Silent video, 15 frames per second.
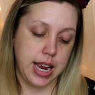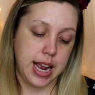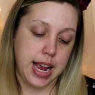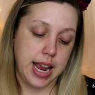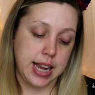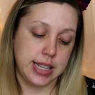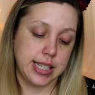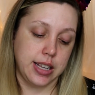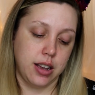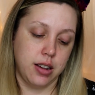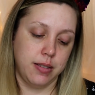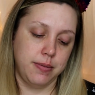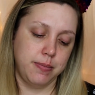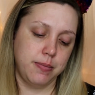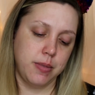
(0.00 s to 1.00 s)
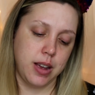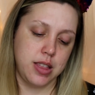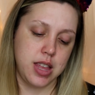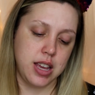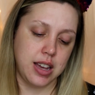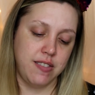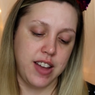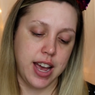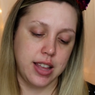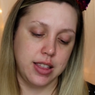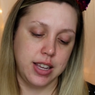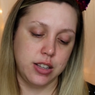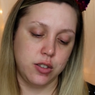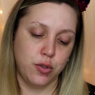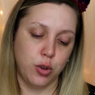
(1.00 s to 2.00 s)
has, I think I've had
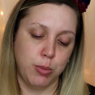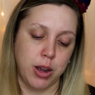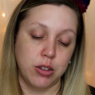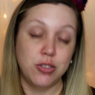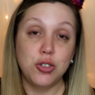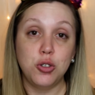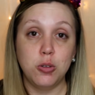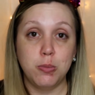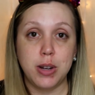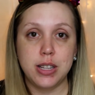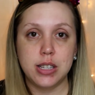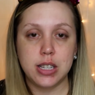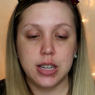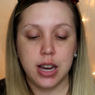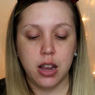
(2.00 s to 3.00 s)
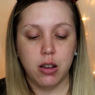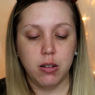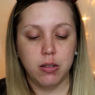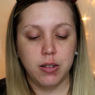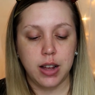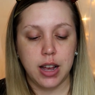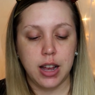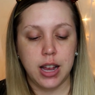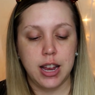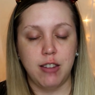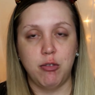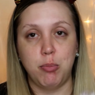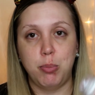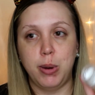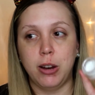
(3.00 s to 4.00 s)
this for about two months now. I
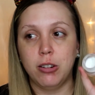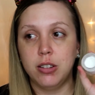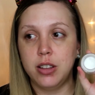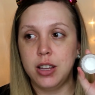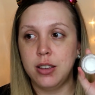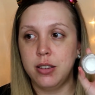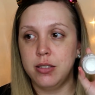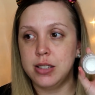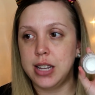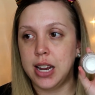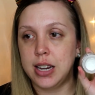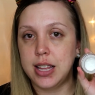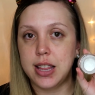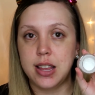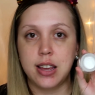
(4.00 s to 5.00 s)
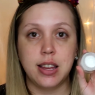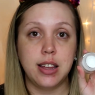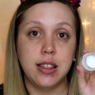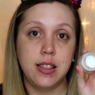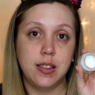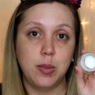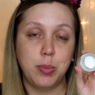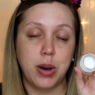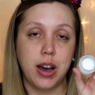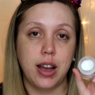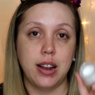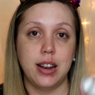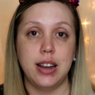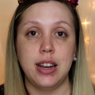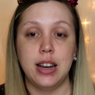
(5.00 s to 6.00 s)
have barely used anything in this
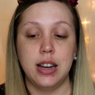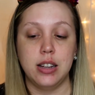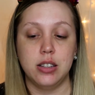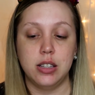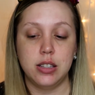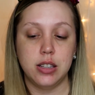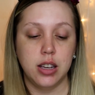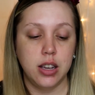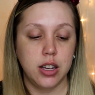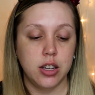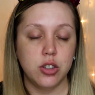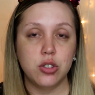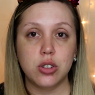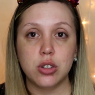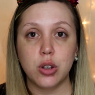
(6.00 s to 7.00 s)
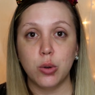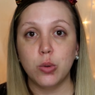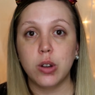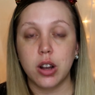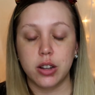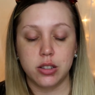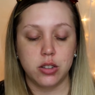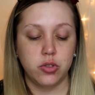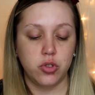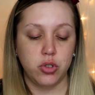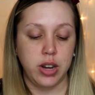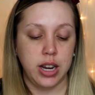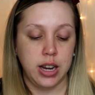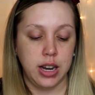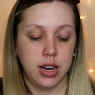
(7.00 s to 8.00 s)
pot. It is so
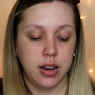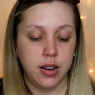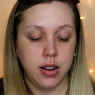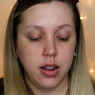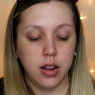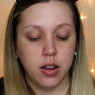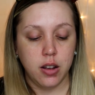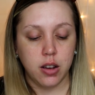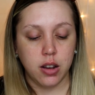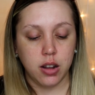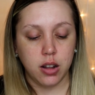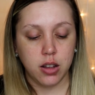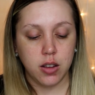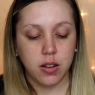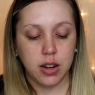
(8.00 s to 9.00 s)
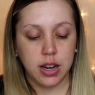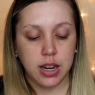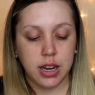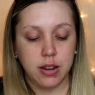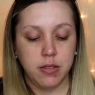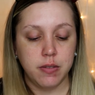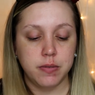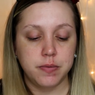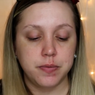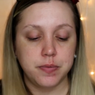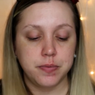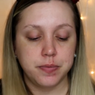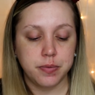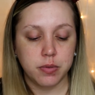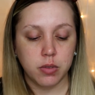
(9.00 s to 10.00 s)
concentrated. All you need
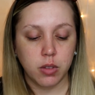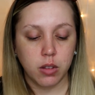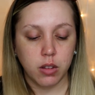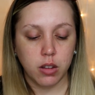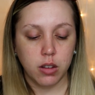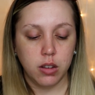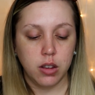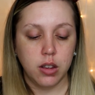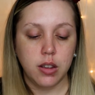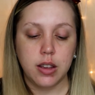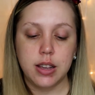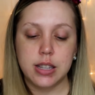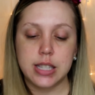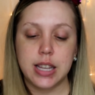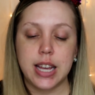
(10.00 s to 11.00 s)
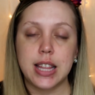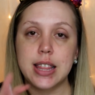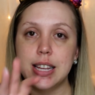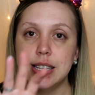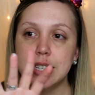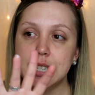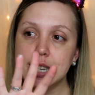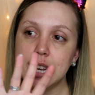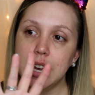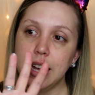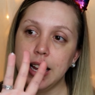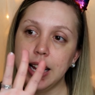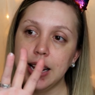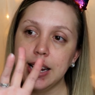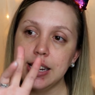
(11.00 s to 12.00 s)
is like this
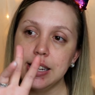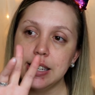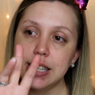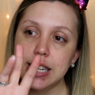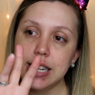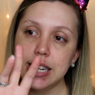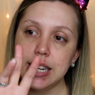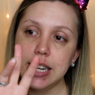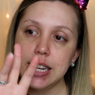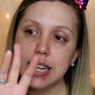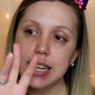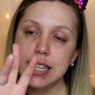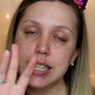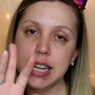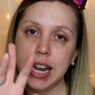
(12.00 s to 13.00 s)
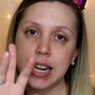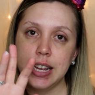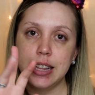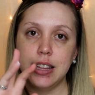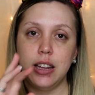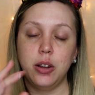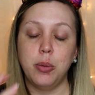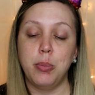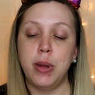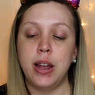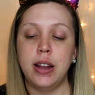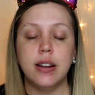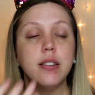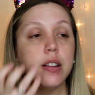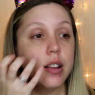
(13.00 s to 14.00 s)
tiny, teeny, tiny little
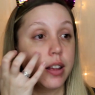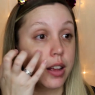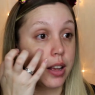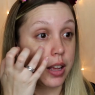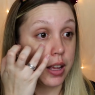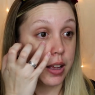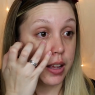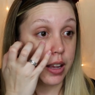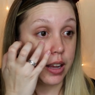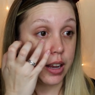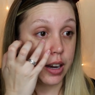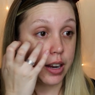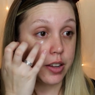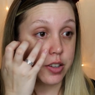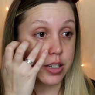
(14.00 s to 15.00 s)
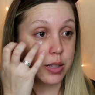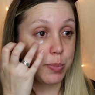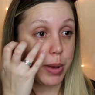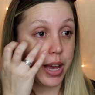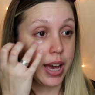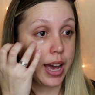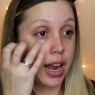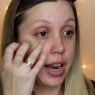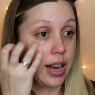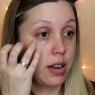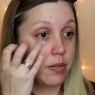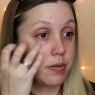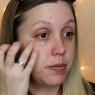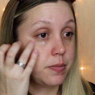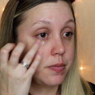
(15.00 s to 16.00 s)
bit. And I just pat it